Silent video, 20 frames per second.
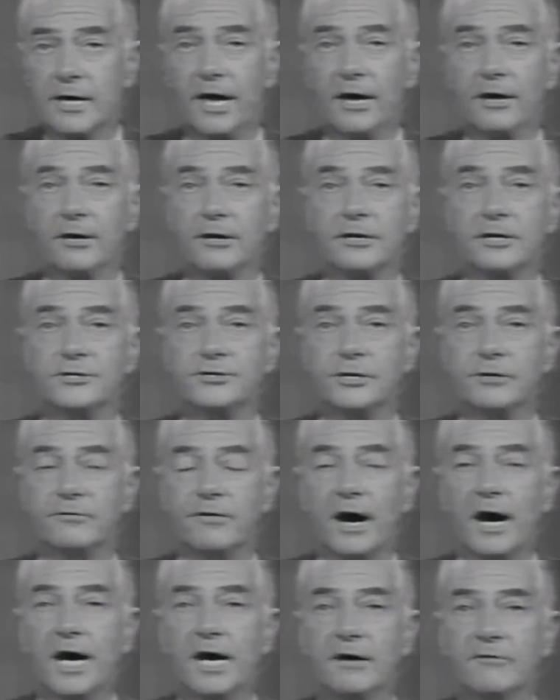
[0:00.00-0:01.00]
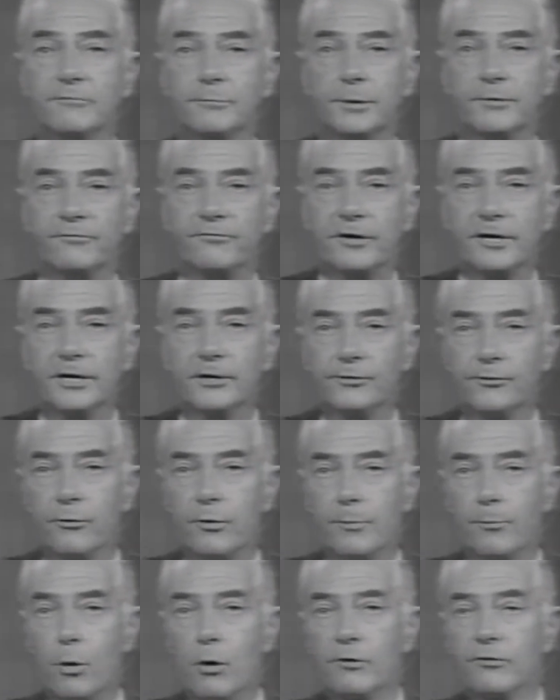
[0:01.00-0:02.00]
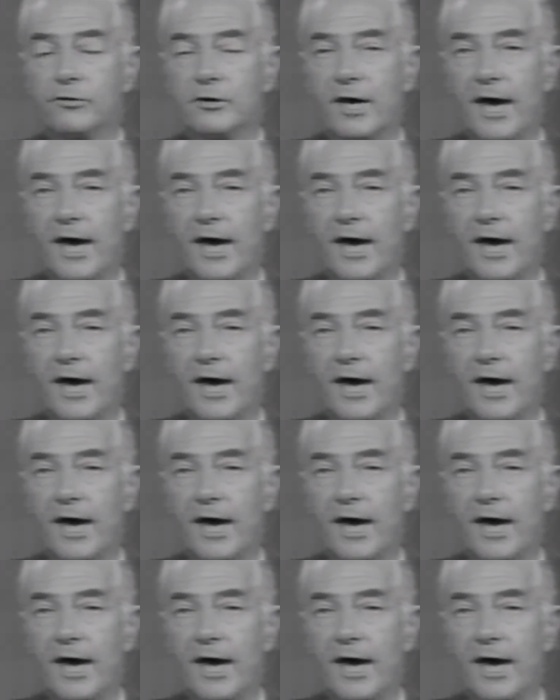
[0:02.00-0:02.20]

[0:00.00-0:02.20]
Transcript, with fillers: Kennedy survived but failed to report